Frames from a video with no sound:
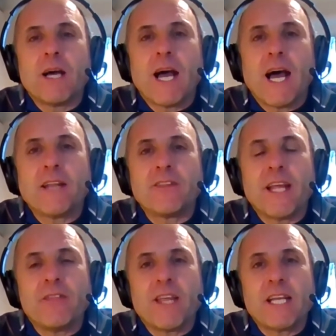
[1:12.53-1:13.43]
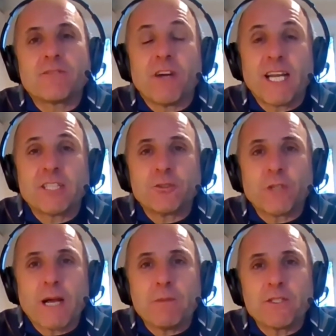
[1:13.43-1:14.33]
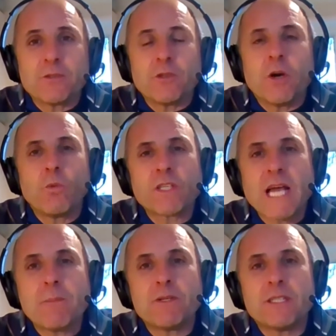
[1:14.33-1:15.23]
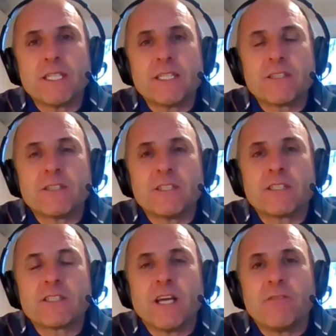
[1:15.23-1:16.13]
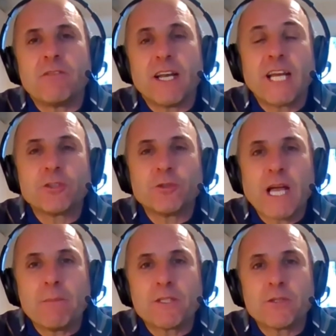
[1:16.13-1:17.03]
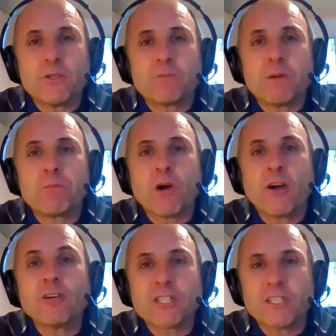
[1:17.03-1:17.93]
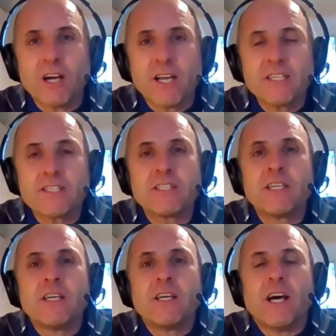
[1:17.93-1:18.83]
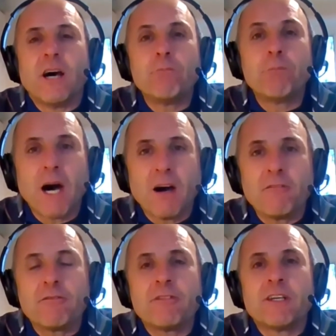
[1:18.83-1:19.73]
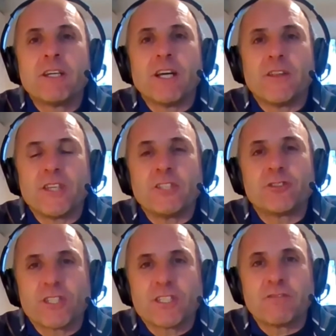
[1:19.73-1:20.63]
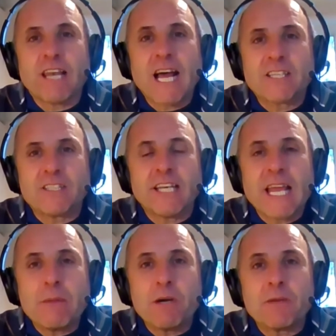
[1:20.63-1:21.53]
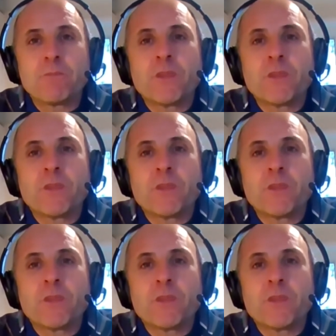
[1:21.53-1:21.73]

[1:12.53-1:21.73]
And then there's financial capital. And what's happened is that financial capital has been prioritized above the interests of land and labor.